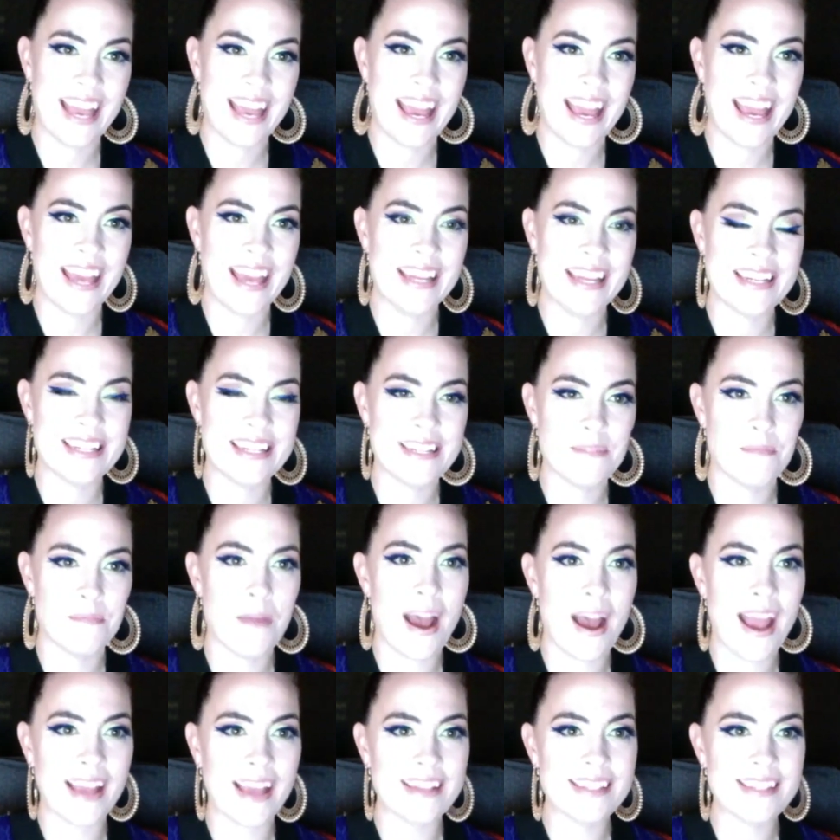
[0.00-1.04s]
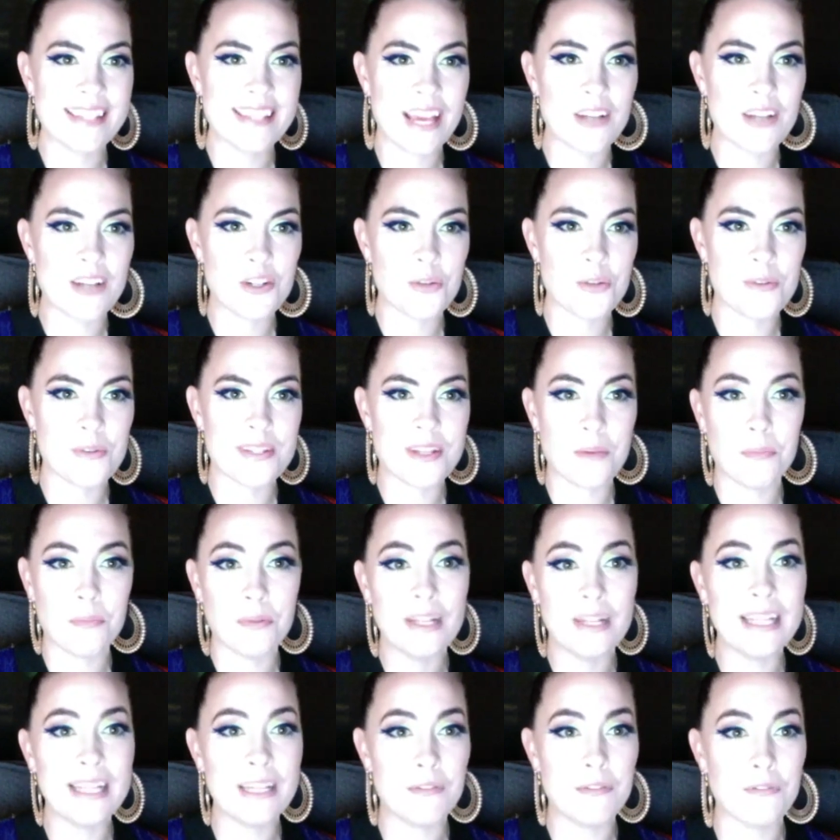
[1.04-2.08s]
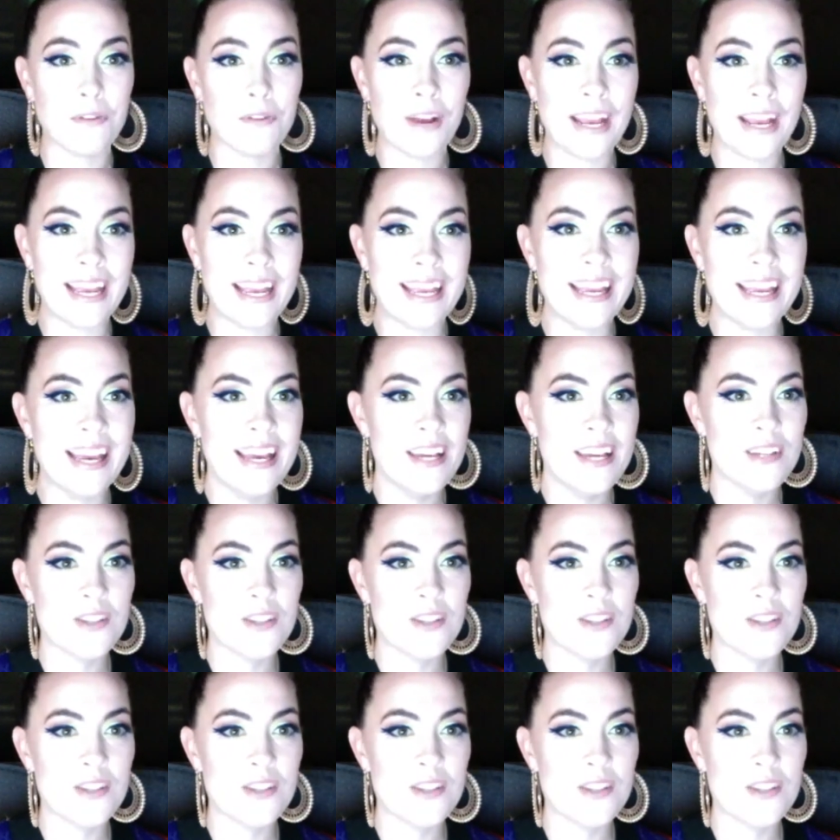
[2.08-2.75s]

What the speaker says: and my schedule was completely free.